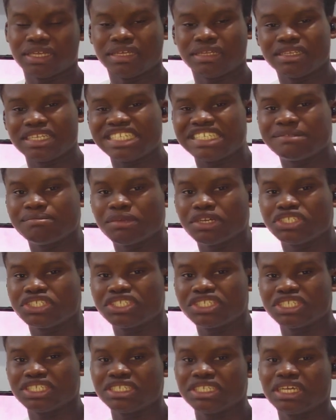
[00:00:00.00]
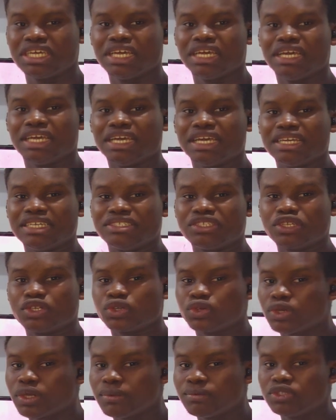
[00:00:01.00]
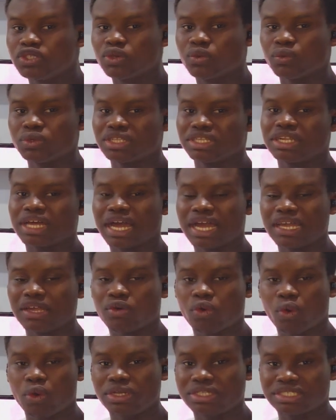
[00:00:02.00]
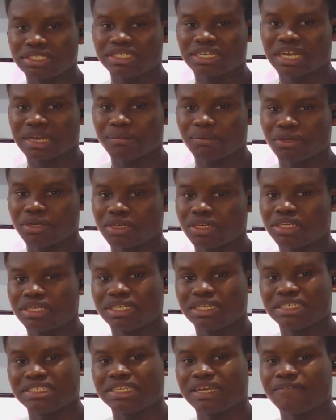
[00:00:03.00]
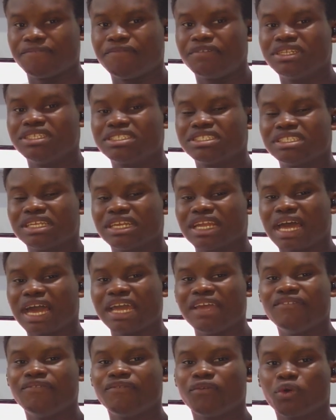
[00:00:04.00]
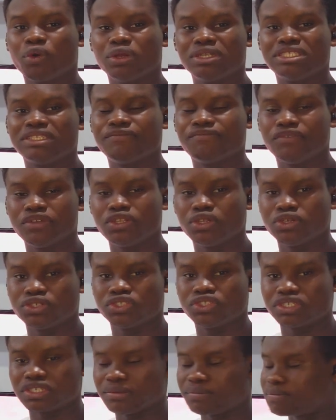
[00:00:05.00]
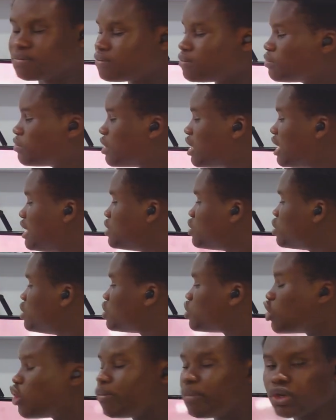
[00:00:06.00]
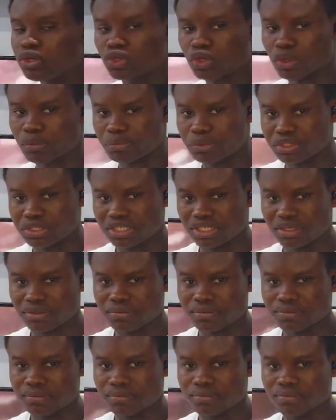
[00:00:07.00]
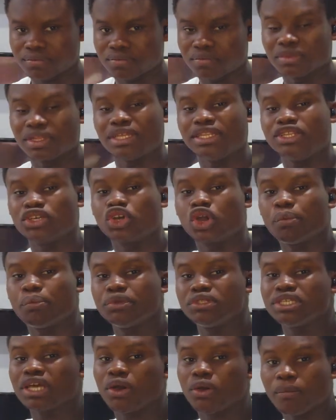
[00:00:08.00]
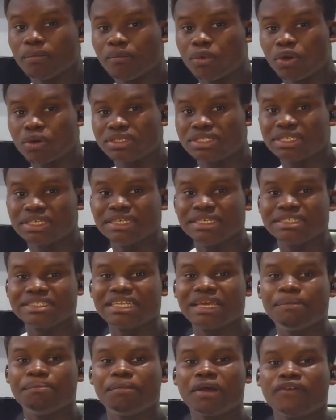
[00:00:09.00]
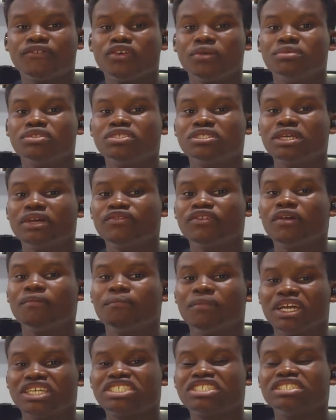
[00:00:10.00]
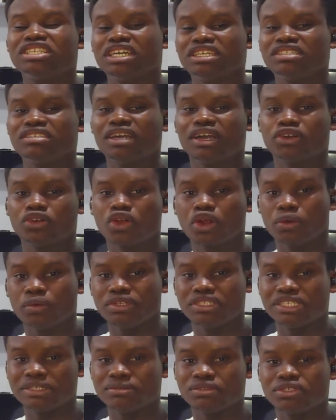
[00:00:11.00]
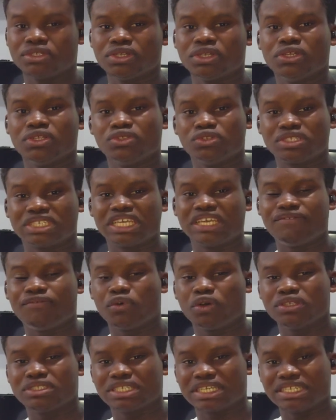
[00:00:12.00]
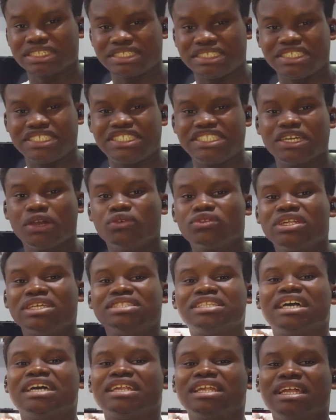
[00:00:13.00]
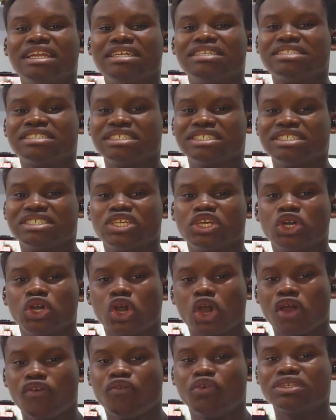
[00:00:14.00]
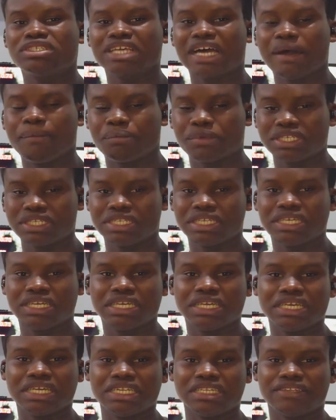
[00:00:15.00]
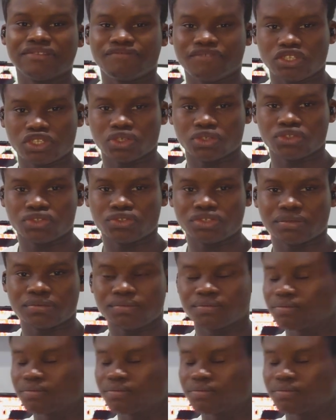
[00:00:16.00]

This machine is equipped with an high-quality camera that fixes in an high-quality video stream into its onboard computer. The computer on board then performs several machine learning algorithms to give us a detailed data analysis of what's happening in the video stream.